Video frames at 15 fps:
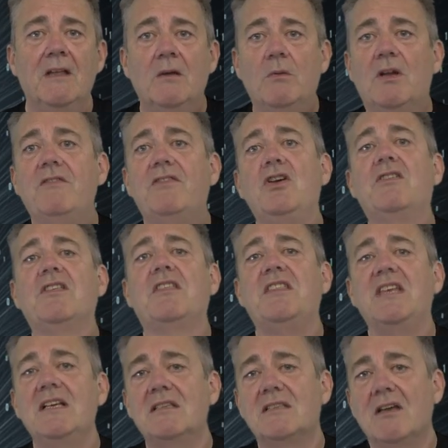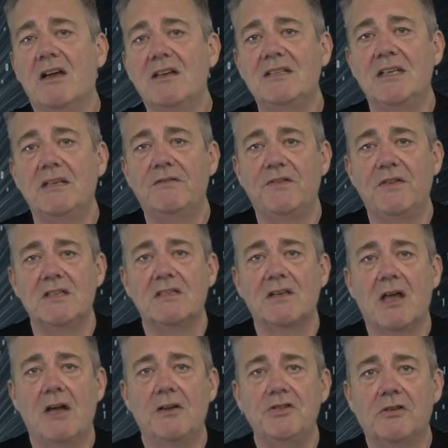One of the other things that I did for this
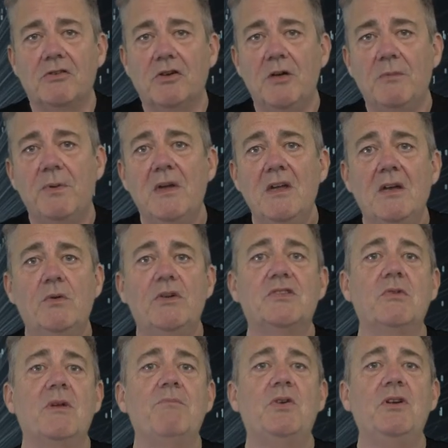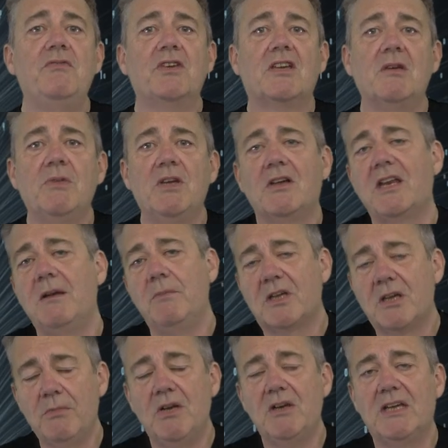larger group was to improve the
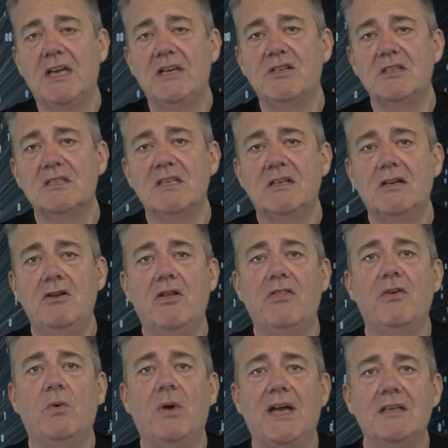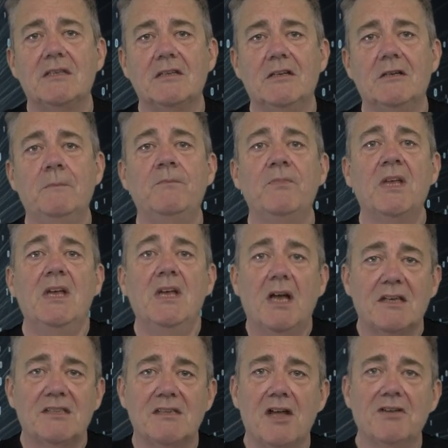communications in another way too.
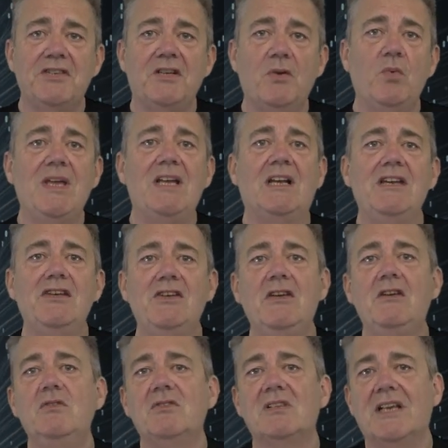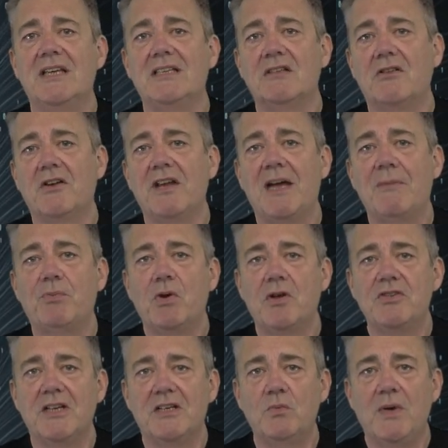I started a weekly newsletter on our
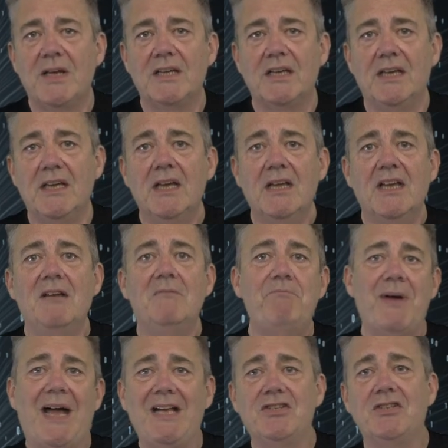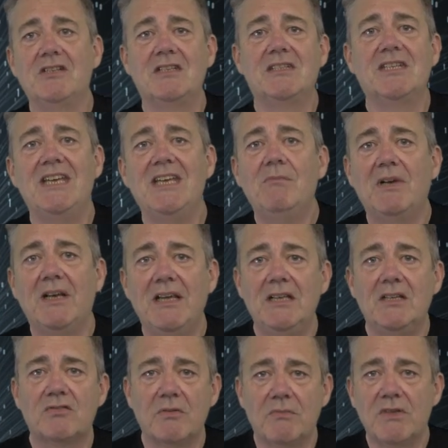project wiki and badgered team
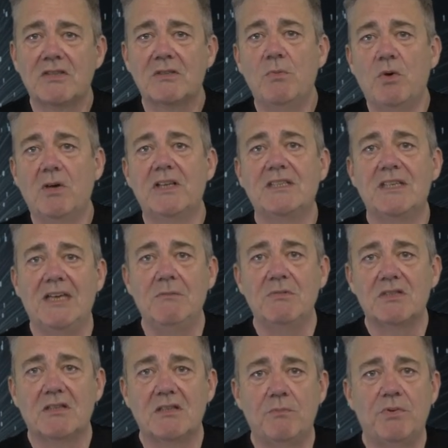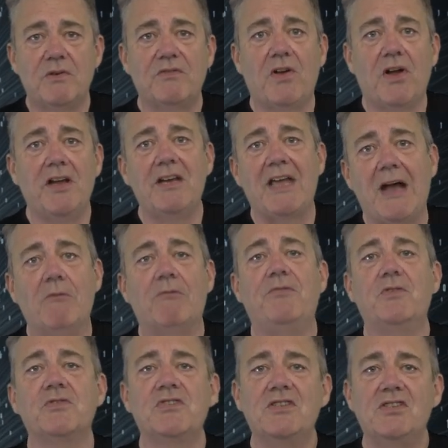leads from the smaller teams to provide
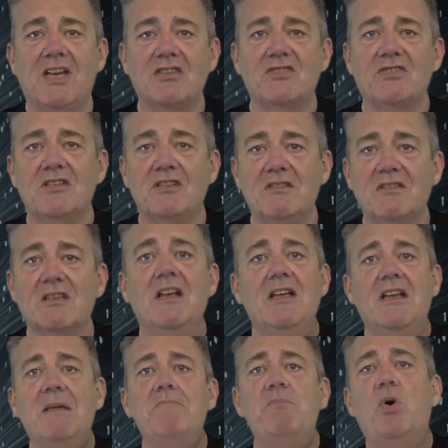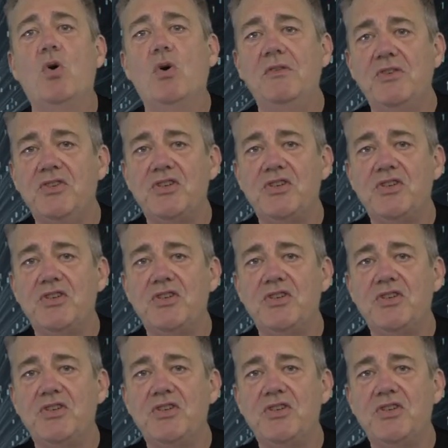helpful suggestions, important